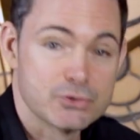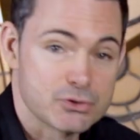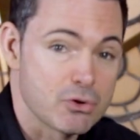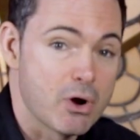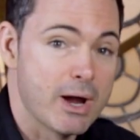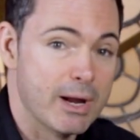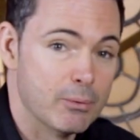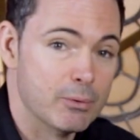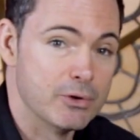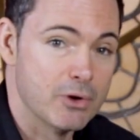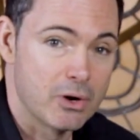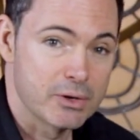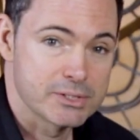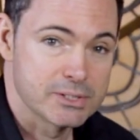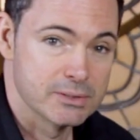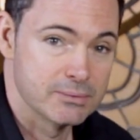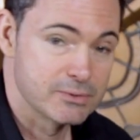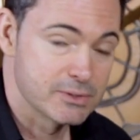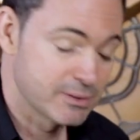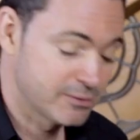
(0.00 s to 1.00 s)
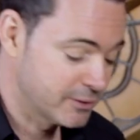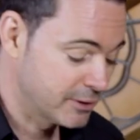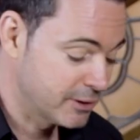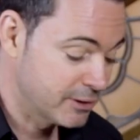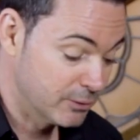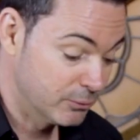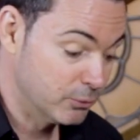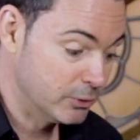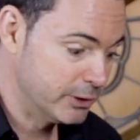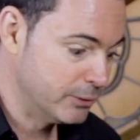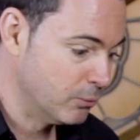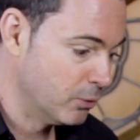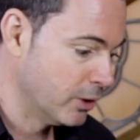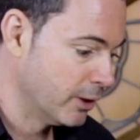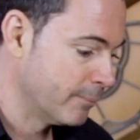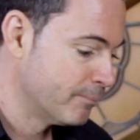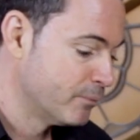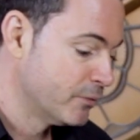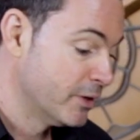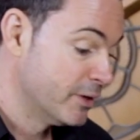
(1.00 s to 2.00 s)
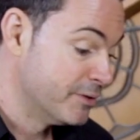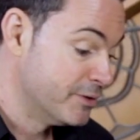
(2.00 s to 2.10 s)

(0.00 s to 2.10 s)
try it with octaves. I think it'll really work.